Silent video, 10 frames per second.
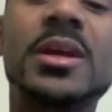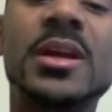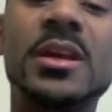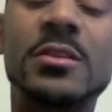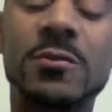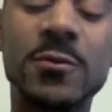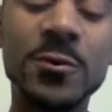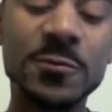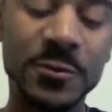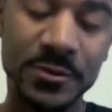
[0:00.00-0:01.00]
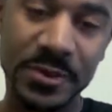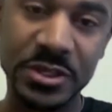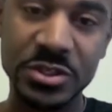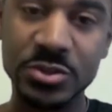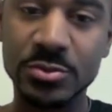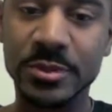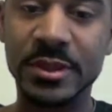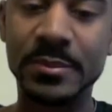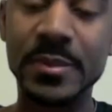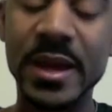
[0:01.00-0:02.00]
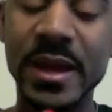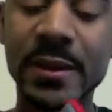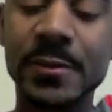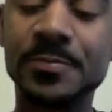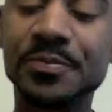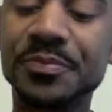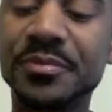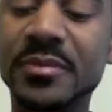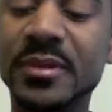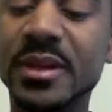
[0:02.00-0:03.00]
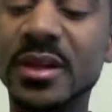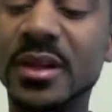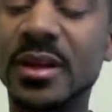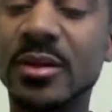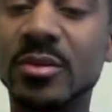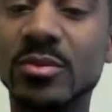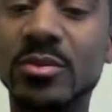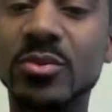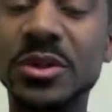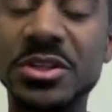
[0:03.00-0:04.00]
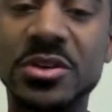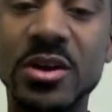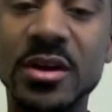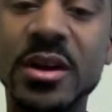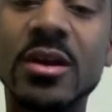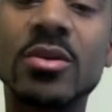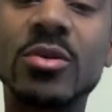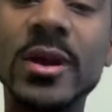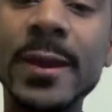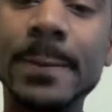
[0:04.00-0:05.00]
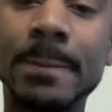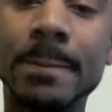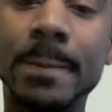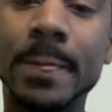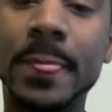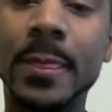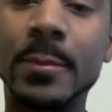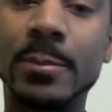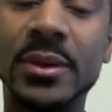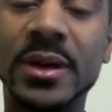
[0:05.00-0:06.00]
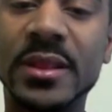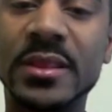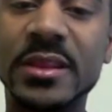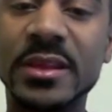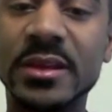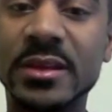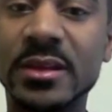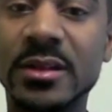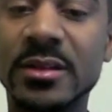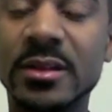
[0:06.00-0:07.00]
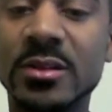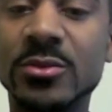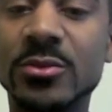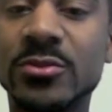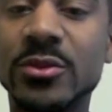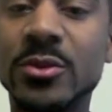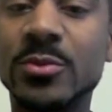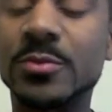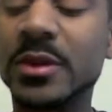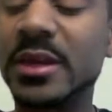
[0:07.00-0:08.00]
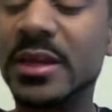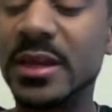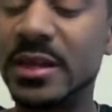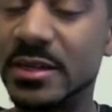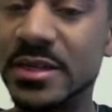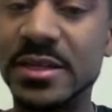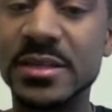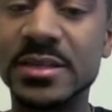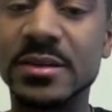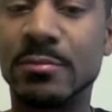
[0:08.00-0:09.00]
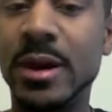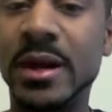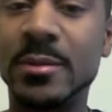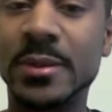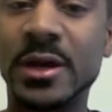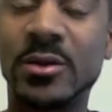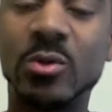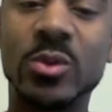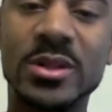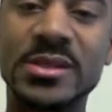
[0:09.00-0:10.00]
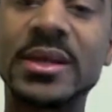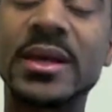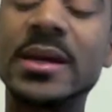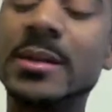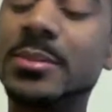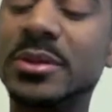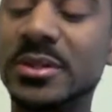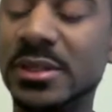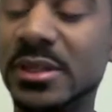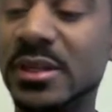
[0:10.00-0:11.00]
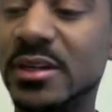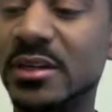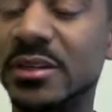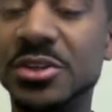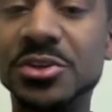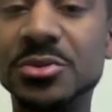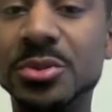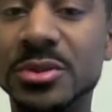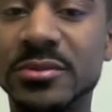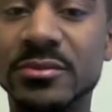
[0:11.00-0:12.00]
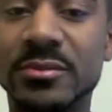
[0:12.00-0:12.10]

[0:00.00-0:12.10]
in the forefoot and zoom in the back, which started out great, but the lunar foam had a tendency to bottom out, and once that happened, the